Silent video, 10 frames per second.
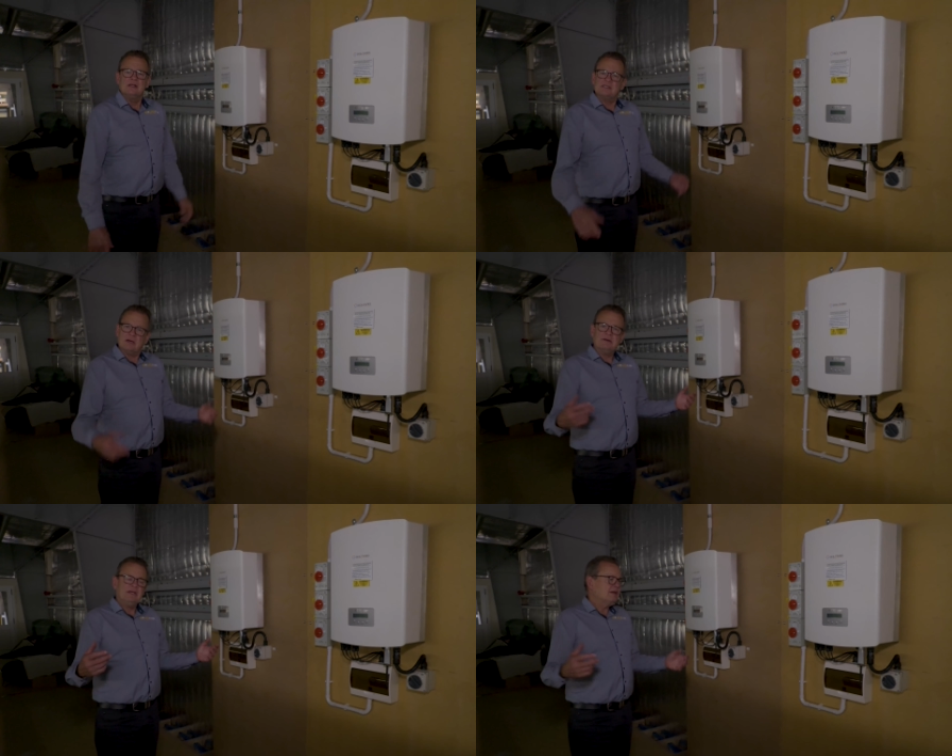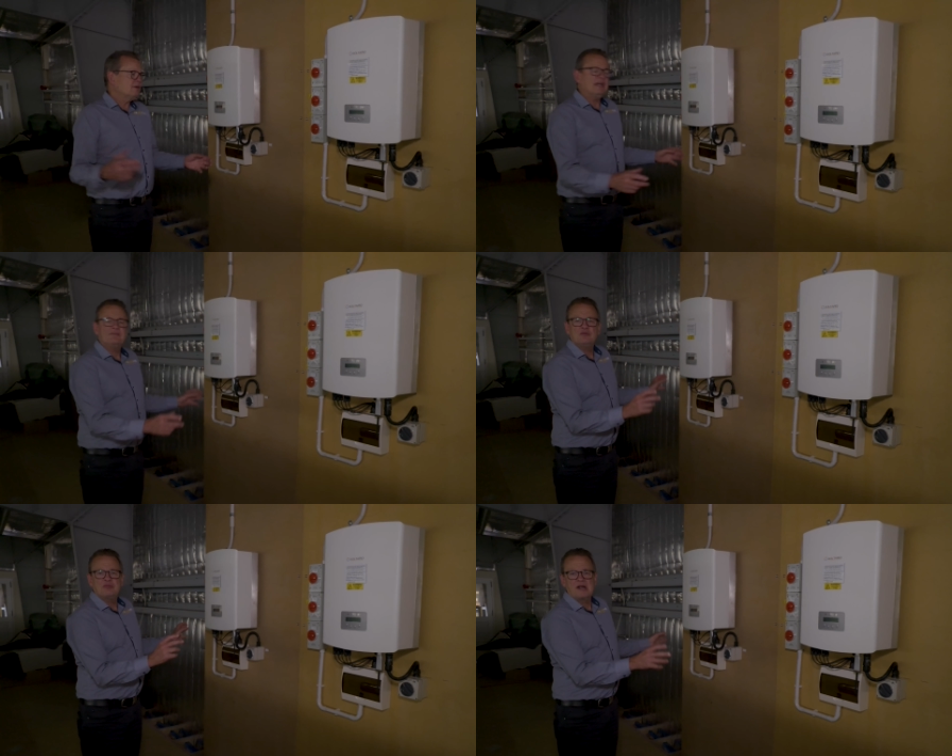So here we
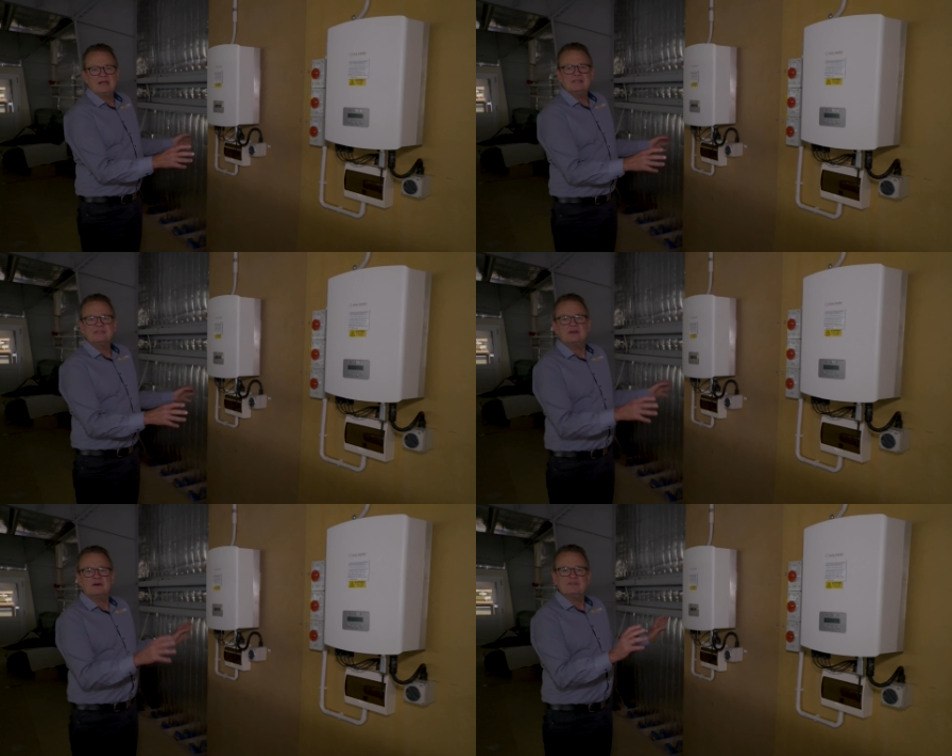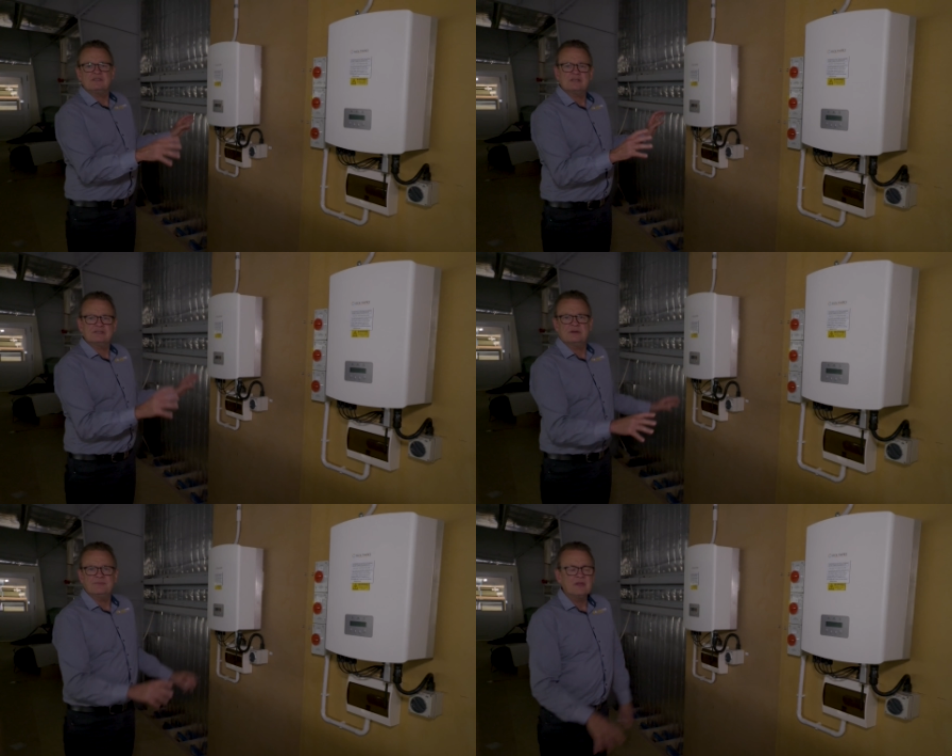have the brains of the
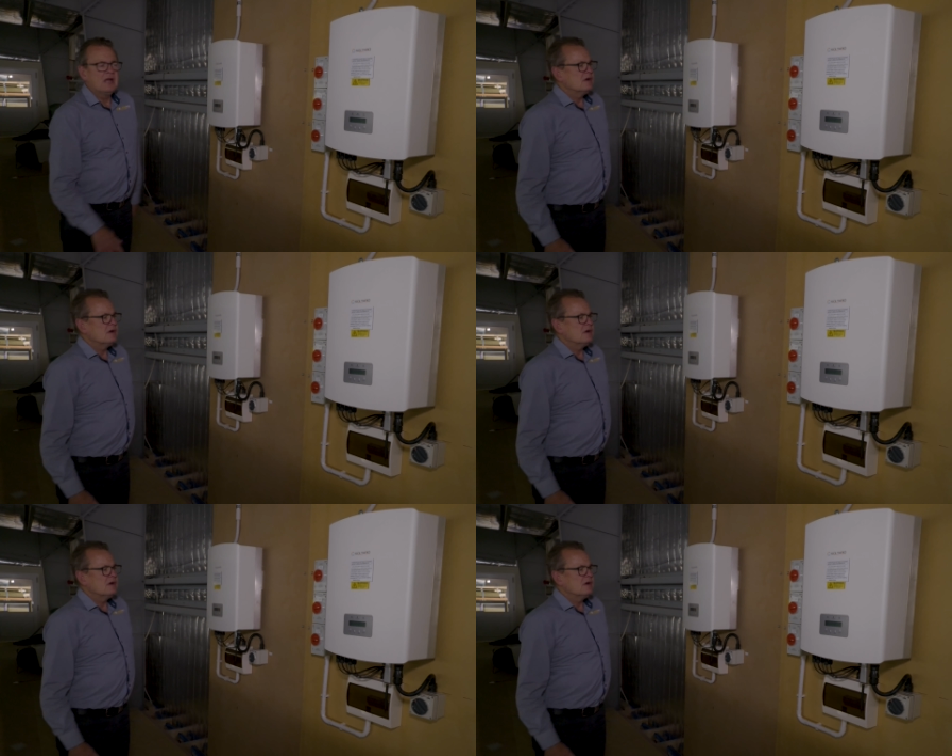system.